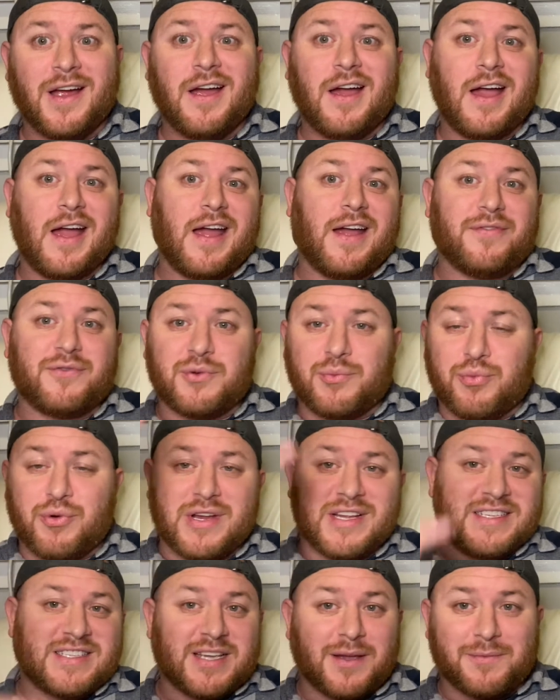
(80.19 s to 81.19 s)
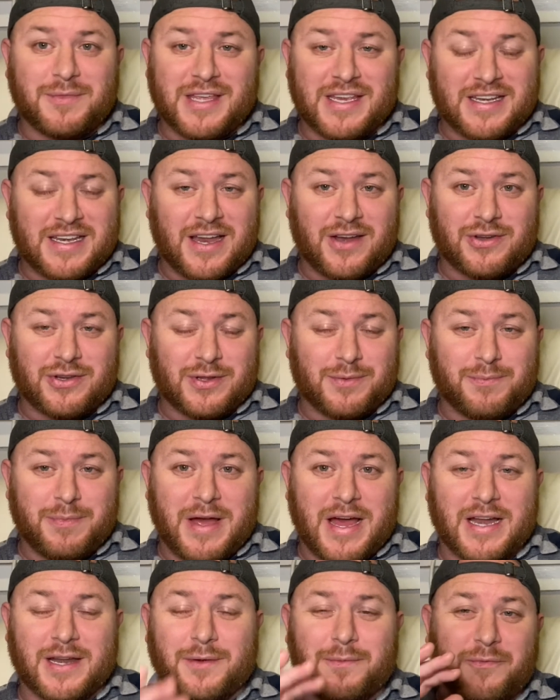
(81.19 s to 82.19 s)
I have to bring something down to the
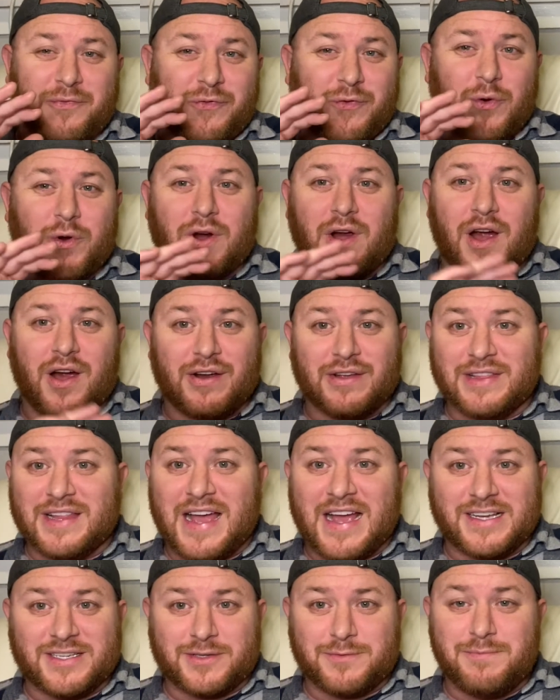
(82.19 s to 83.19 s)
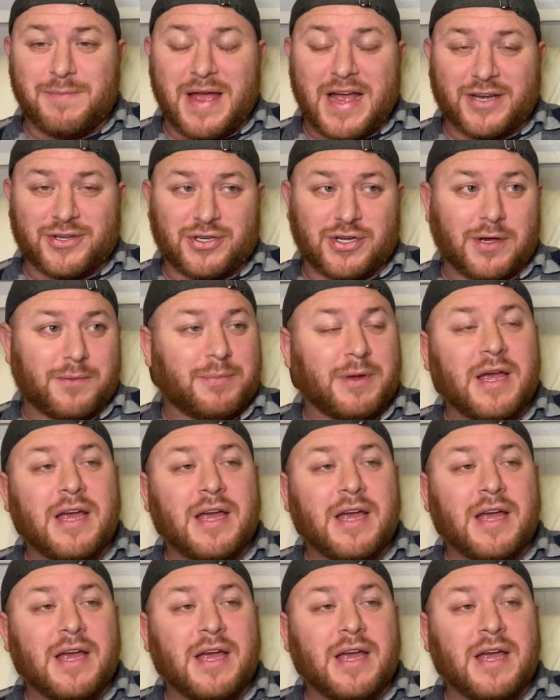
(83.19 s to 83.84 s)
bottom for our last matchup.